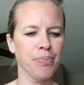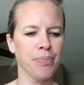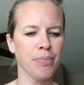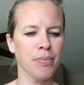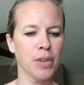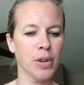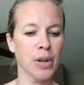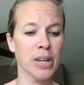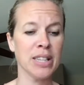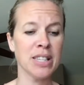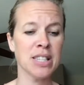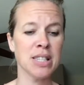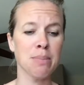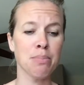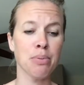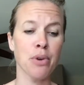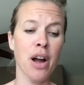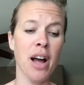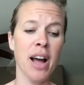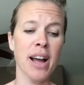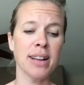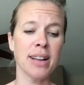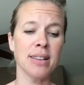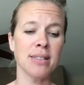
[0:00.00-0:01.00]
To his
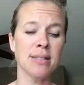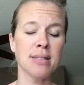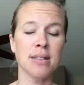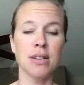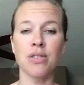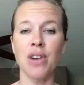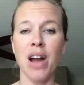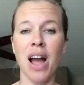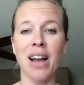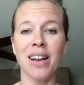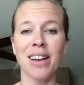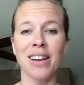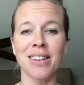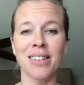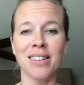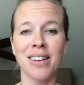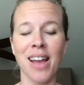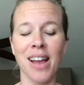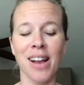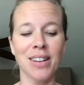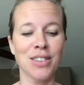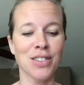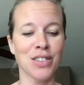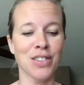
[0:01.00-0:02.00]
surprise, the dragon
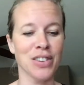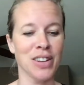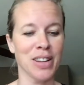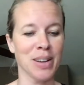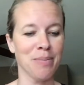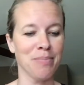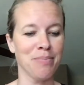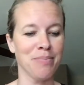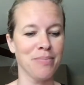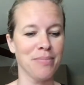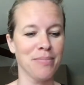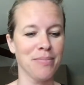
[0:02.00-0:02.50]
answered him.